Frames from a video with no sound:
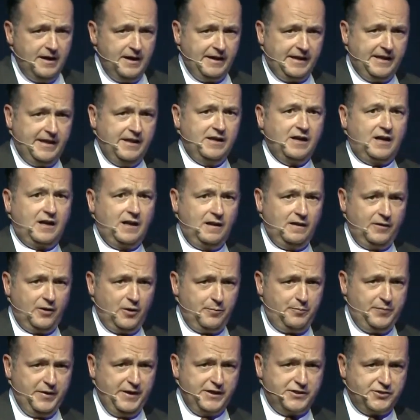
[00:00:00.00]
get a clear
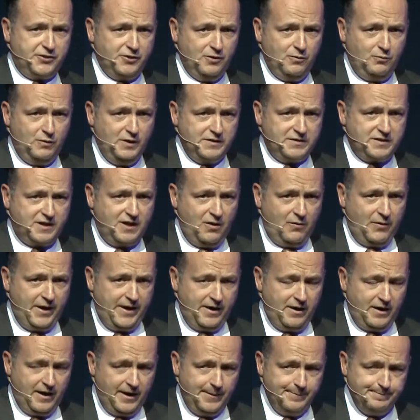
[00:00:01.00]
picture of what's going
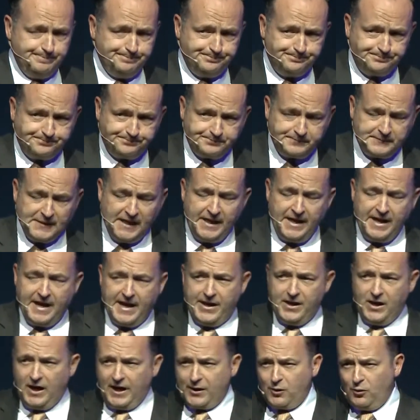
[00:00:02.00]
on?
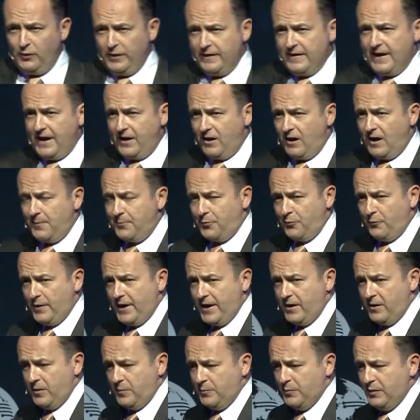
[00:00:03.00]
And not only that
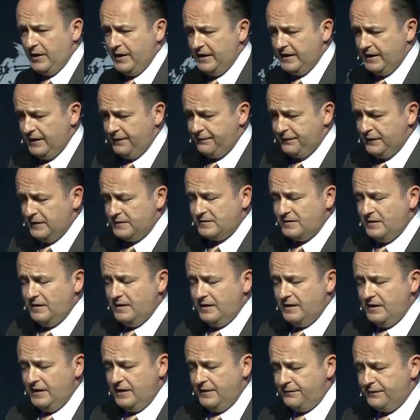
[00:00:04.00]
operator, but if it's
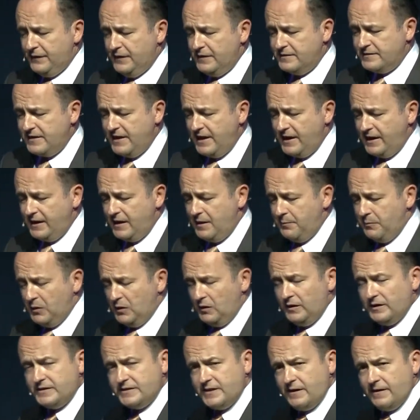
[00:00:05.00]
a
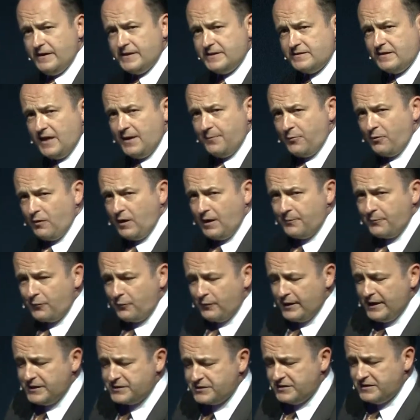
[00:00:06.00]
military cyber
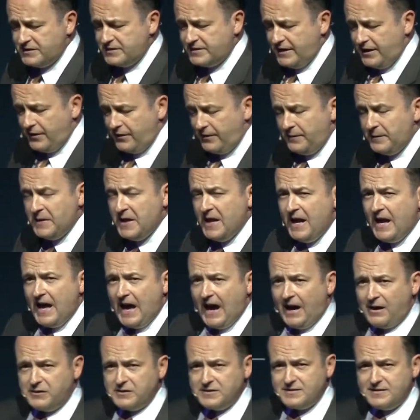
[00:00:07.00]
operations center,
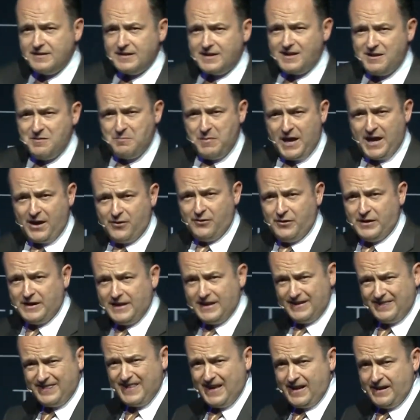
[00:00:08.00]
how does the commander
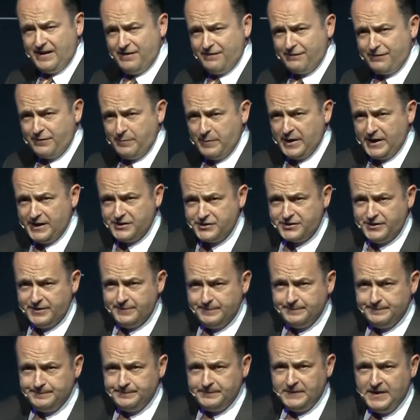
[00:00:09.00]
get that information
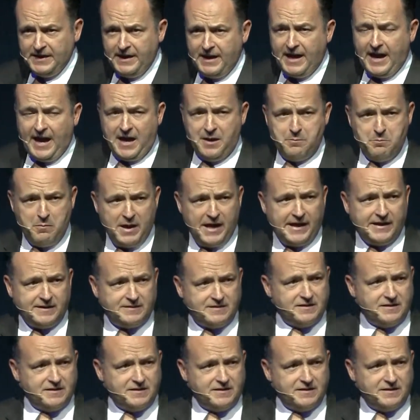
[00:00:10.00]
and make